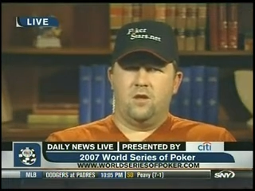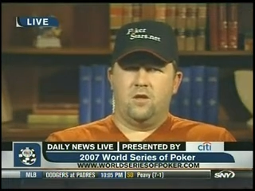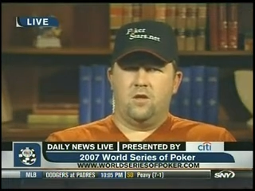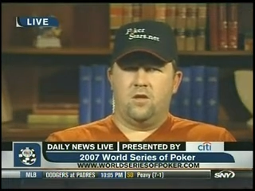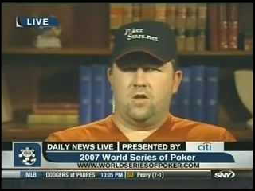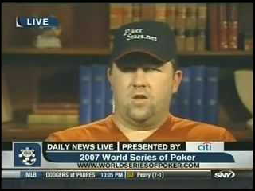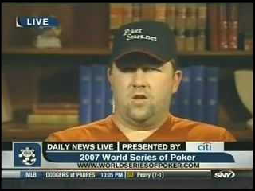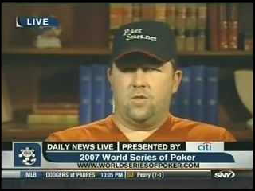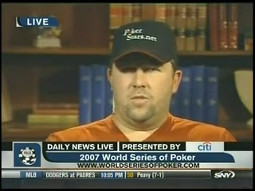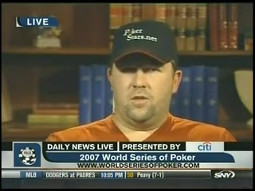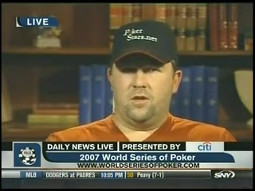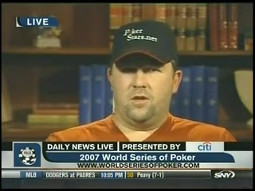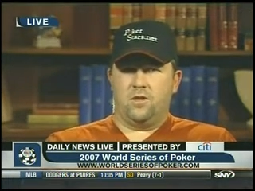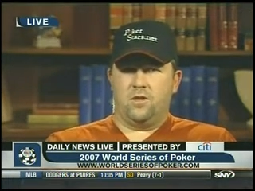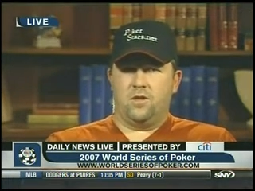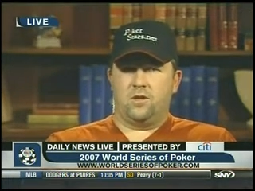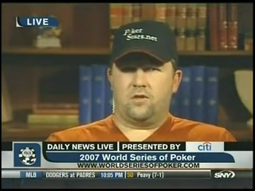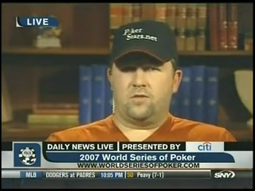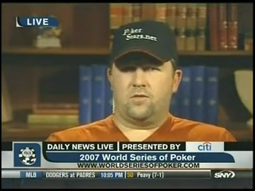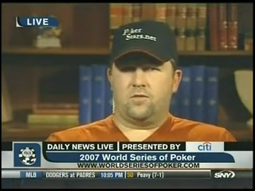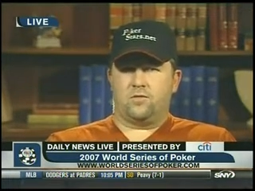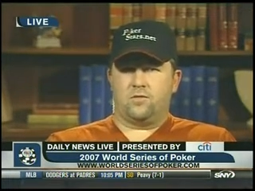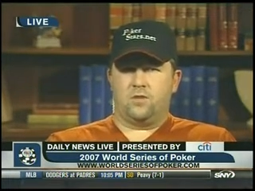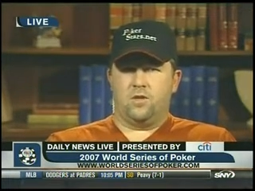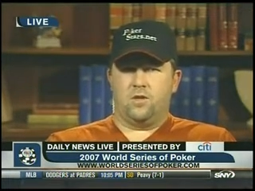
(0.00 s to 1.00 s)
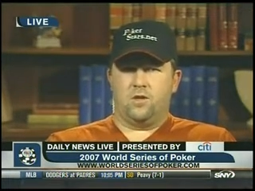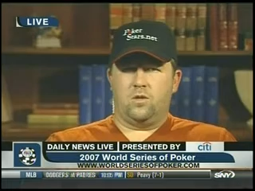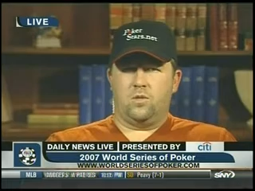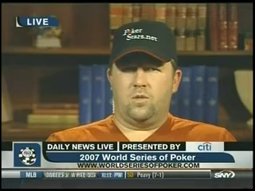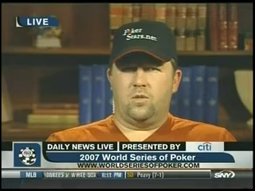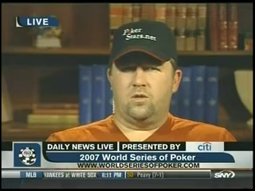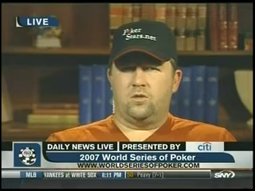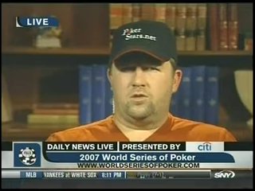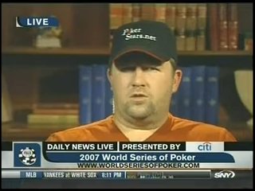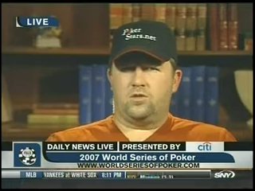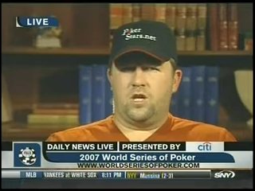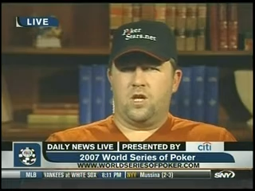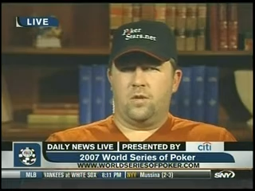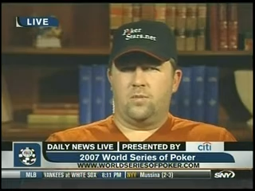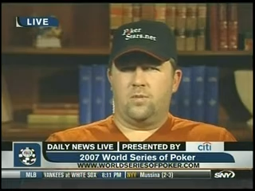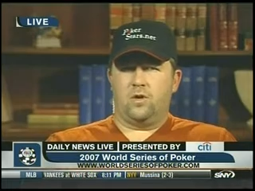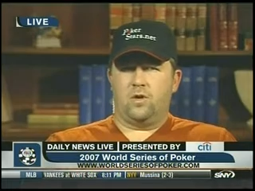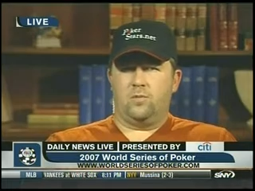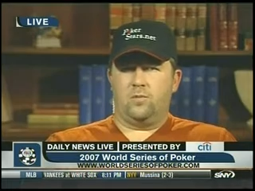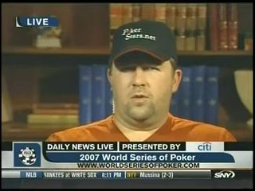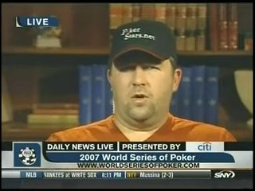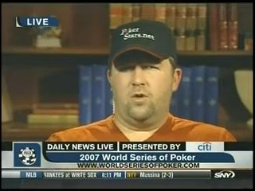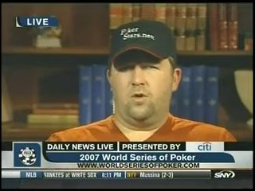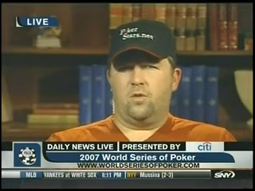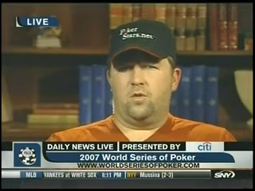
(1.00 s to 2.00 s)
you could be the next world champion
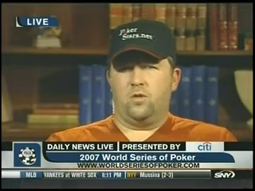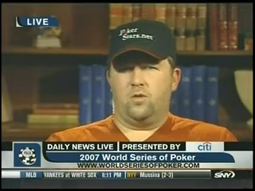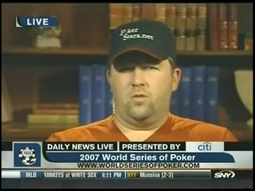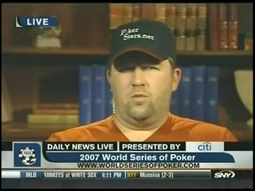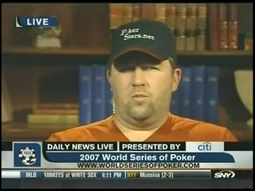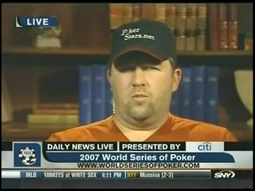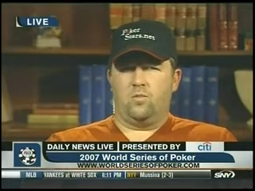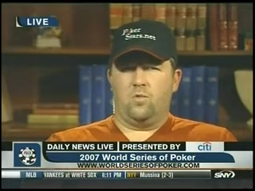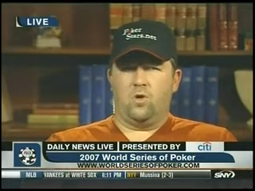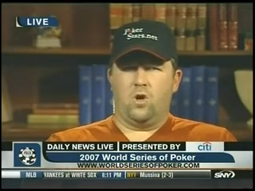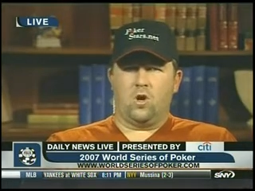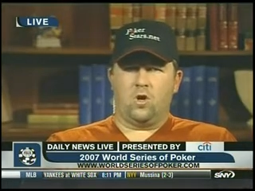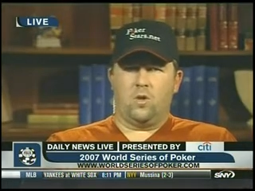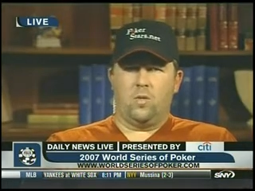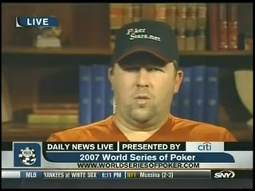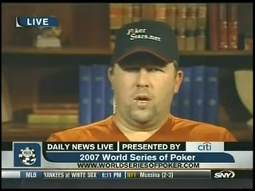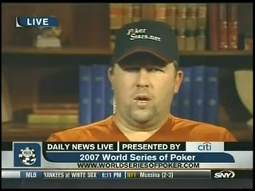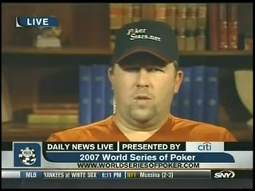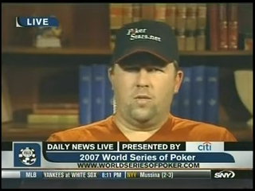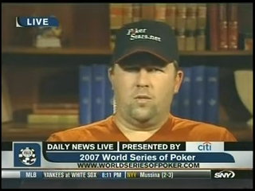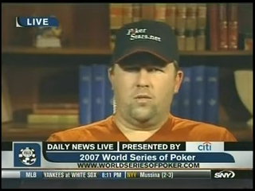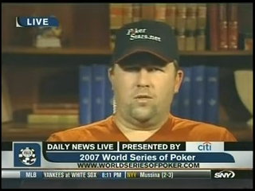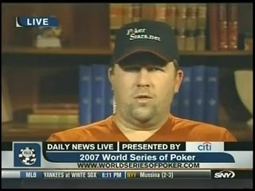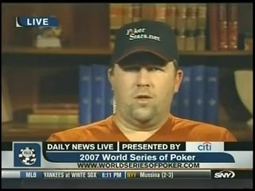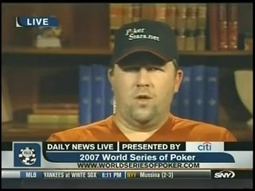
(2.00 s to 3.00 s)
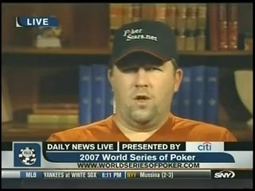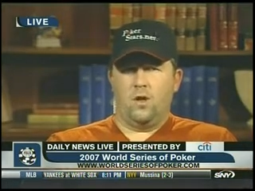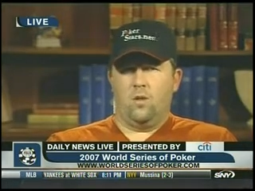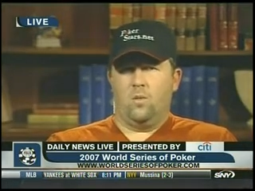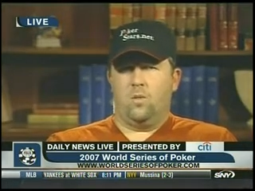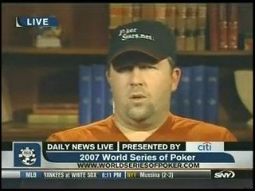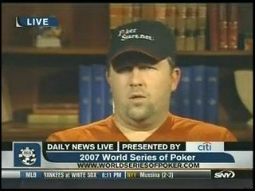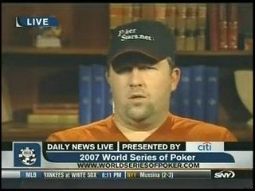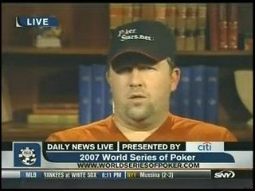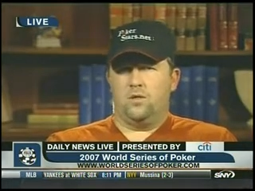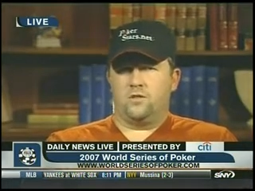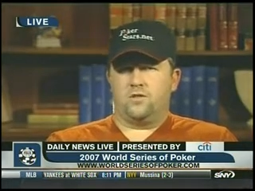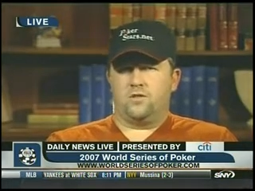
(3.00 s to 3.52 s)
of poker and walk away with what